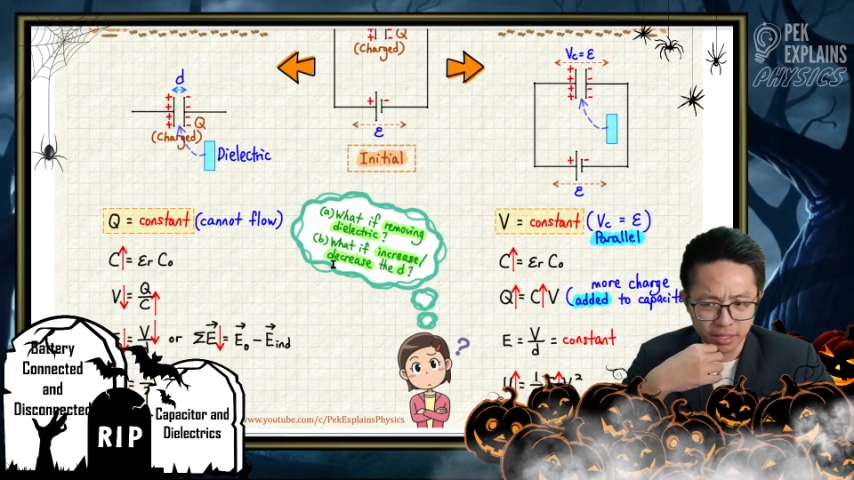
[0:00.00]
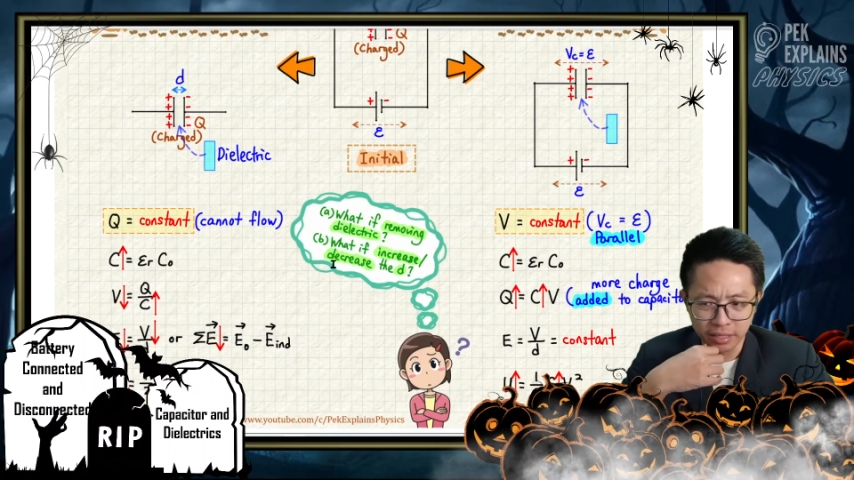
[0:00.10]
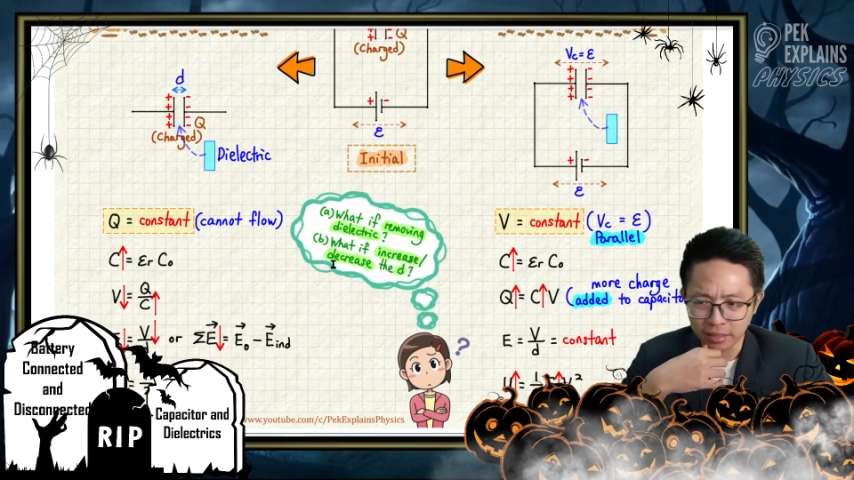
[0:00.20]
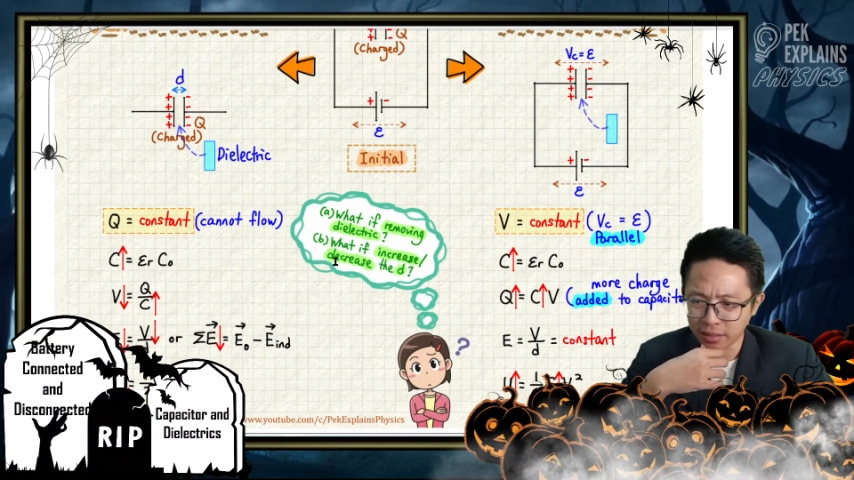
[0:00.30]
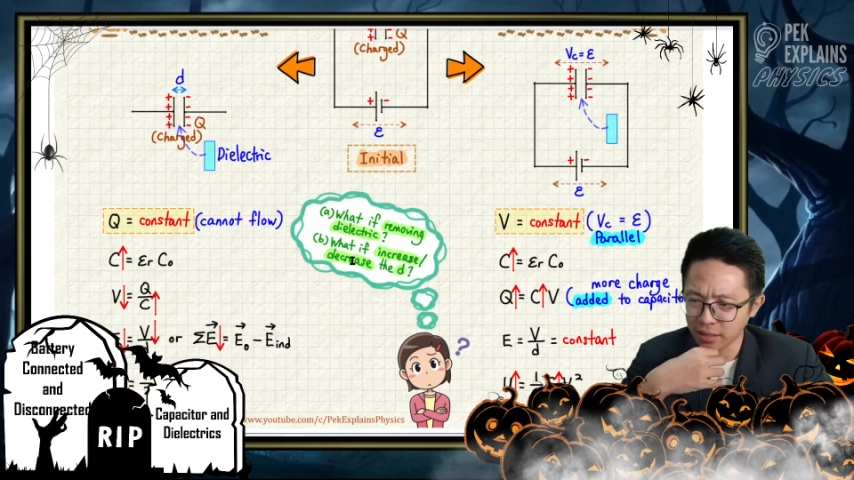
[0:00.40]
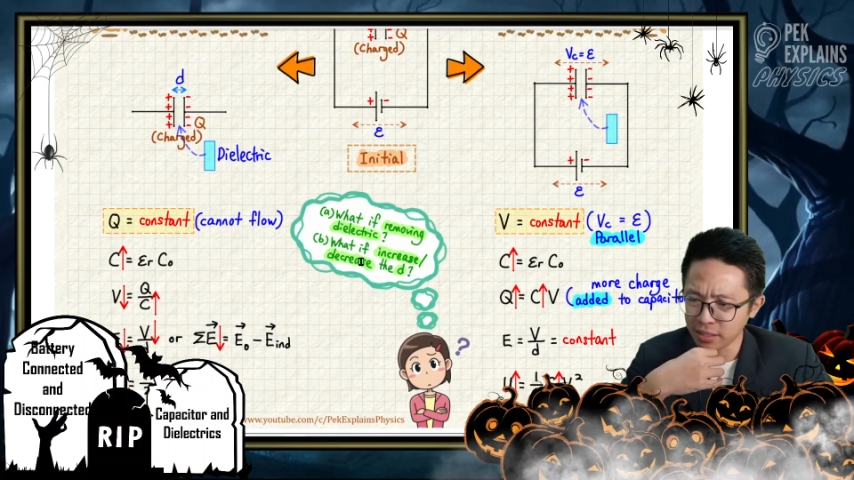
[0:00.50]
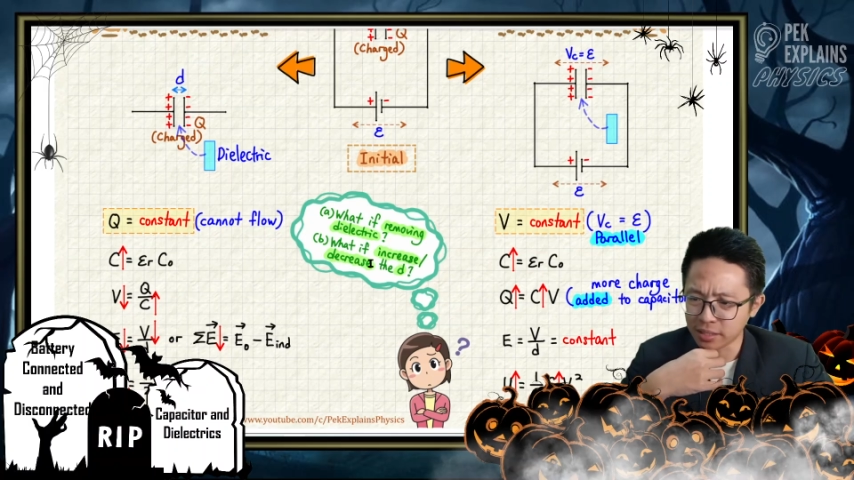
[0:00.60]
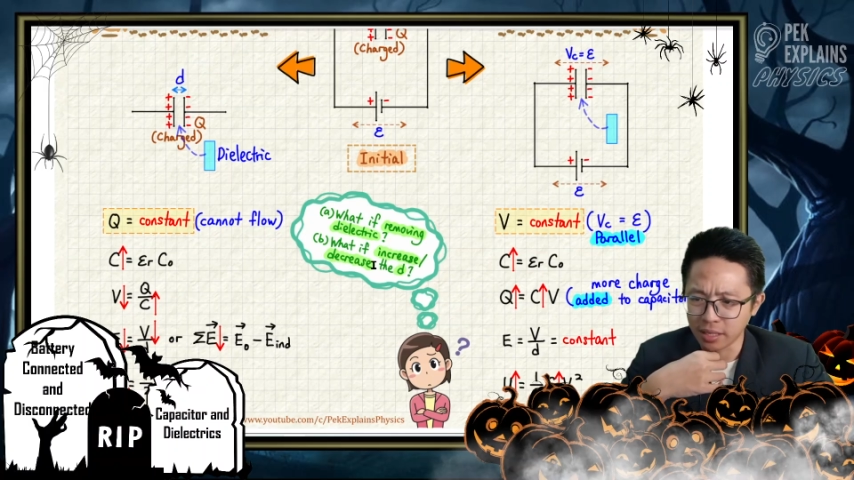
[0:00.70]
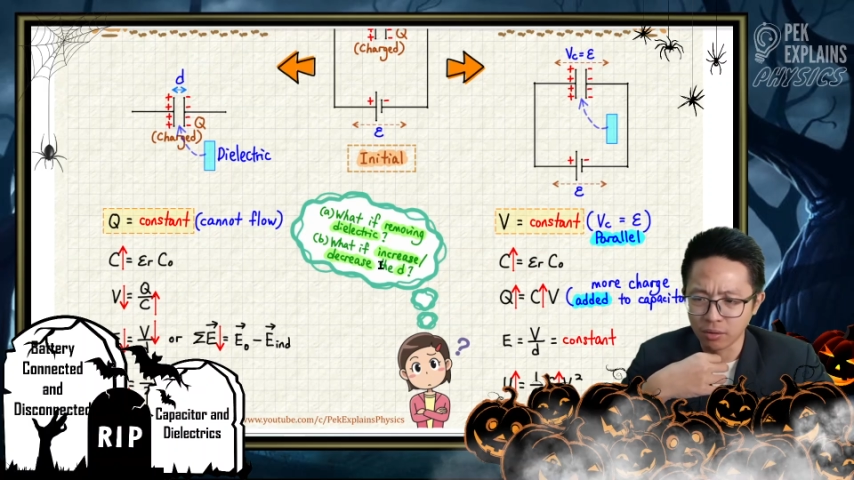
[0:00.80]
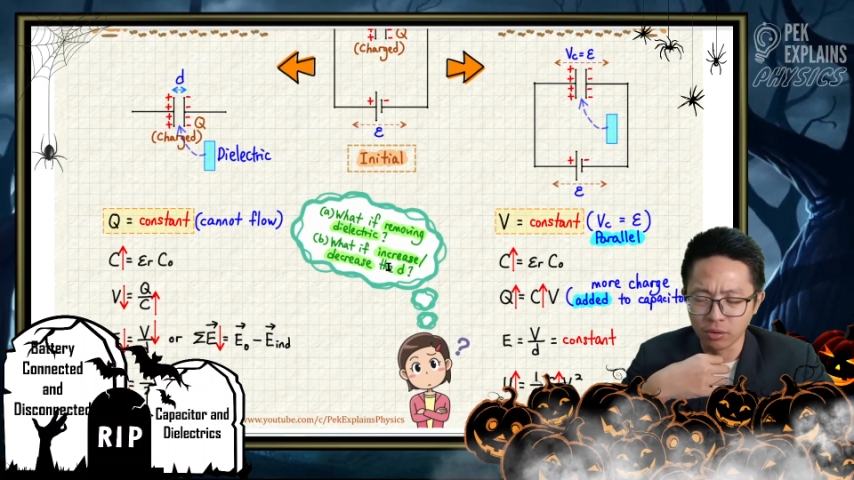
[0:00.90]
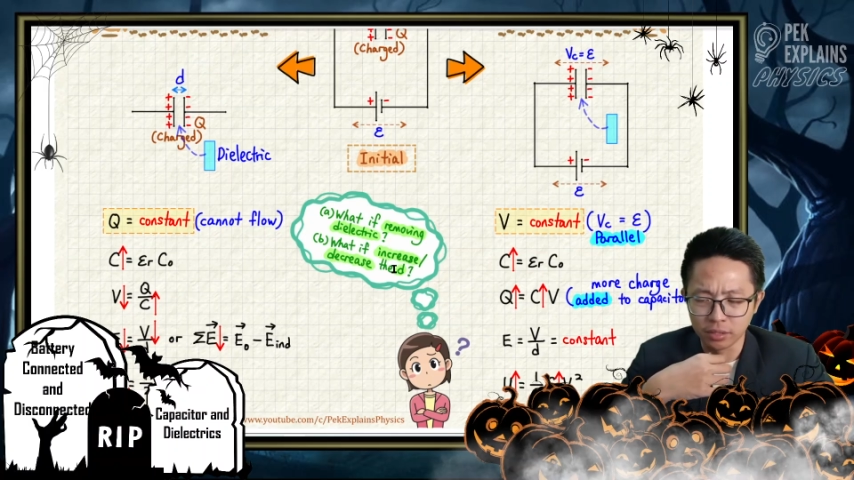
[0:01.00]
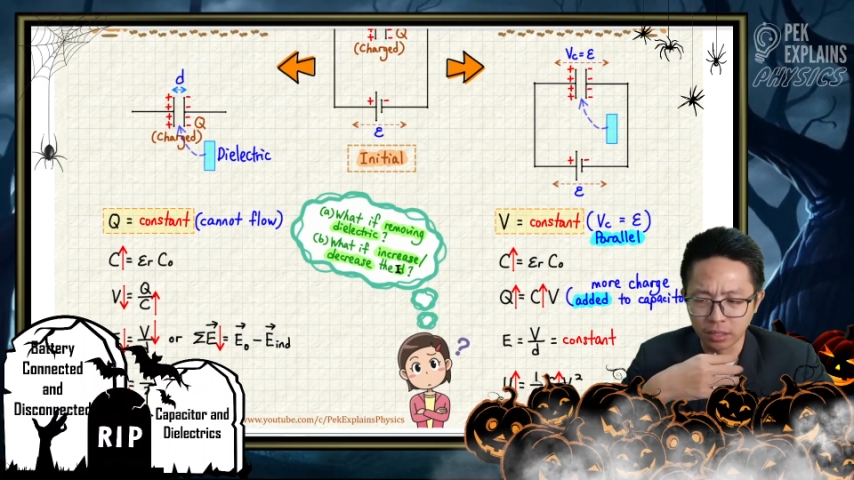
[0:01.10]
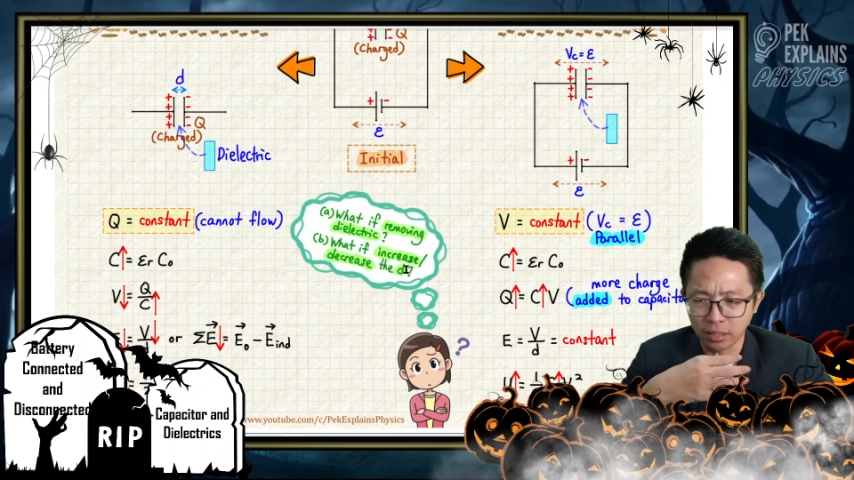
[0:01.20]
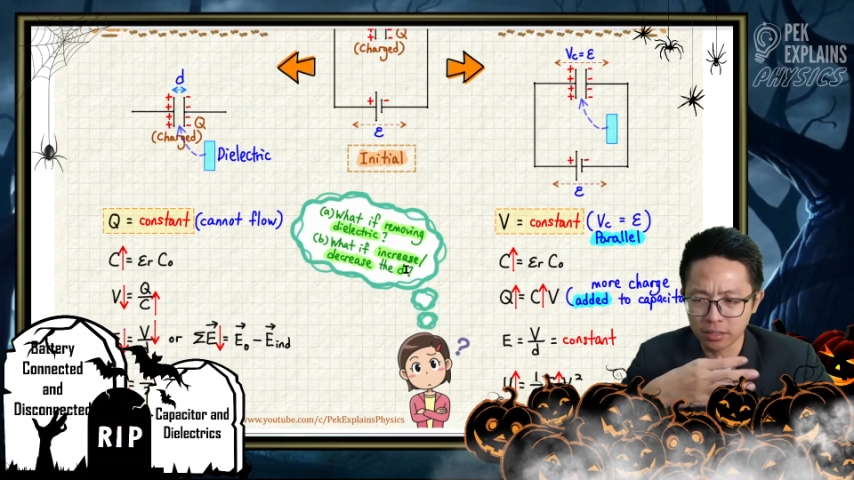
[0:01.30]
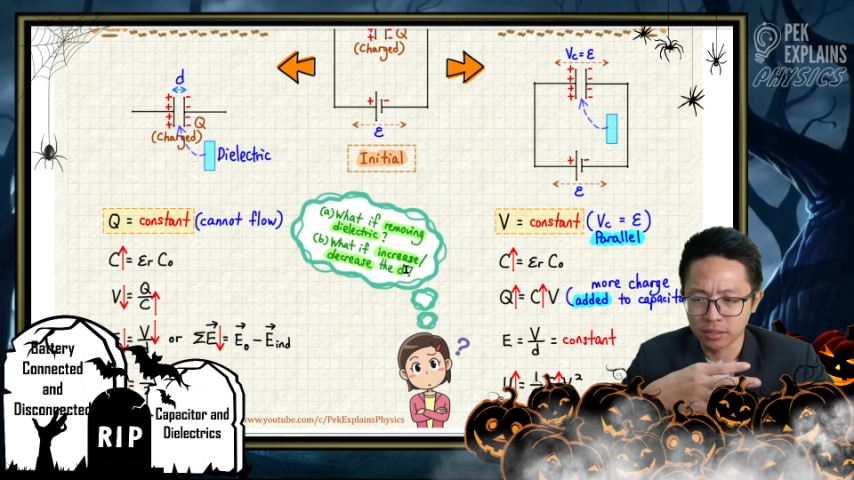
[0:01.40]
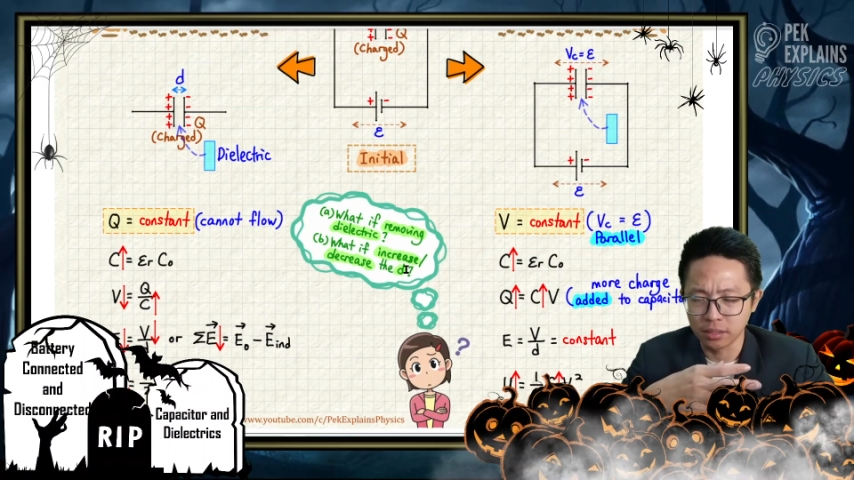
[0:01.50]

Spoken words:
increase or decrease